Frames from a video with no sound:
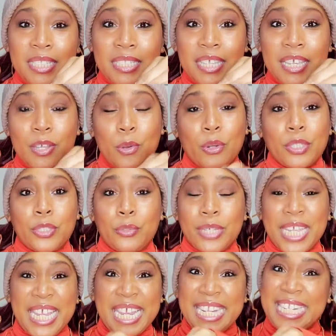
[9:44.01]
stick or a little
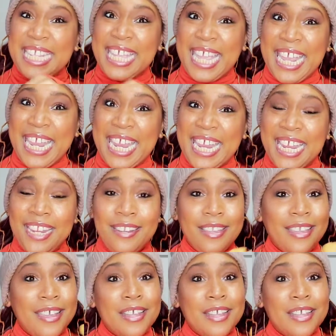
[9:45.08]
candy cane.